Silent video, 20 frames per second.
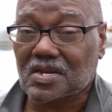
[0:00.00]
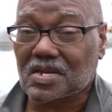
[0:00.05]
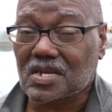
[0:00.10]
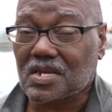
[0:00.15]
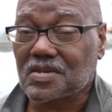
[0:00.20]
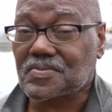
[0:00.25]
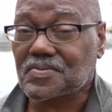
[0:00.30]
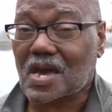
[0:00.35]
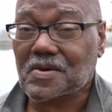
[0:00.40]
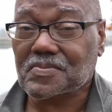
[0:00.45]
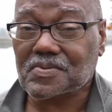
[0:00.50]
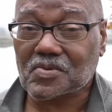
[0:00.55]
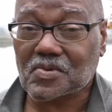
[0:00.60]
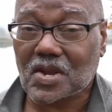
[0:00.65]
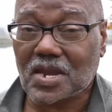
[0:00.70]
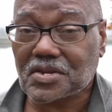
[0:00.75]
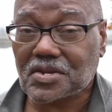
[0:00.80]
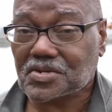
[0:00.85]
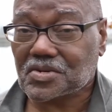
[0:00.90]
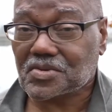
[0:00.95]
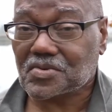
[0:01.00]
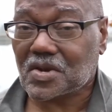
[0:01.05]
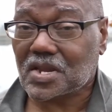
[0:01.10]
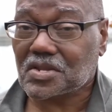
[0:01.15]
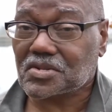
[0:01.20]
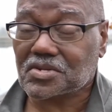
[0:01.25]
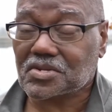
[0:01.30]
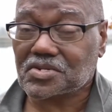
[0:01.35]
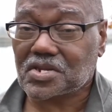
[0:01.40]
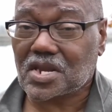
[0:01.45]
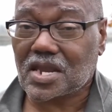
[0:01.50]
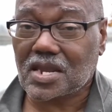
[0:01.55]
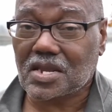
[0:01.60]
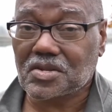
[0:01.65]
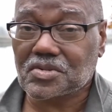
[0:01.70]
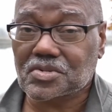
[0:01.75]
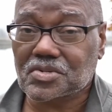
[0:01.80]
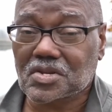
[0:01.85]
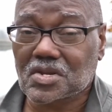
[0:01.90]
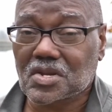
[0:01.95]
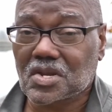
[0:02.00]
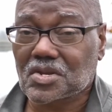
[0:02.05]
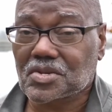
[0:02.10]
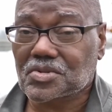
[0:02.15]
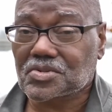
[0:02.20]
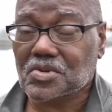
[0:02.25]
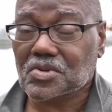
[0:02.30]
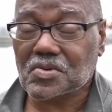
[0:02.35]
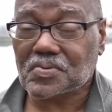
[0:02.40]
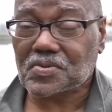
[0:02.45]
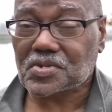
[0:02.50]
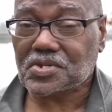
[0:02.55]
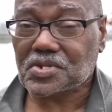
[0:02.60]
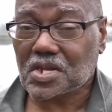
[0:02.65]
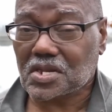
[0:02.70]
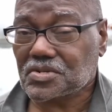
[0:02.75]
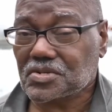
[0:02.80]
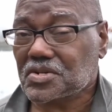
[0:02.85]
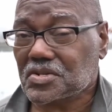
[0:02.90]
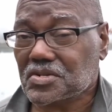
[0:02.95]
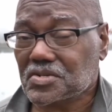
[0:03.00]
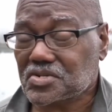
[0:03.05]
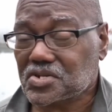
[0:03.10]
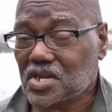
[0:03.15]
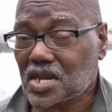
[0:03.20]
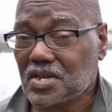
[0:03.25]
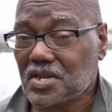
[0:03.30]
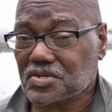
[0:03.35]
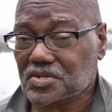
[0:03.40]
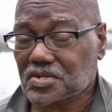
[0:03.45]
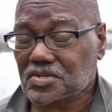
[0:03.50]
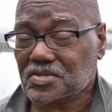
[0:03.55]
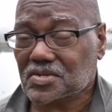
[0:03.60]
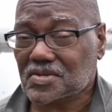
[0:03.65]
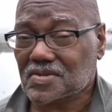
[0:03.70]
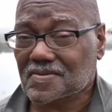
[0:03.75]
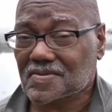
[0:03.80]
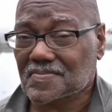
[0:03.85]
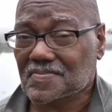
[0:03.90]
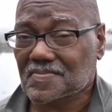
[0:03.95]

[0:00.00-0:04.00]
Evaporation rates change. Surface tension changes.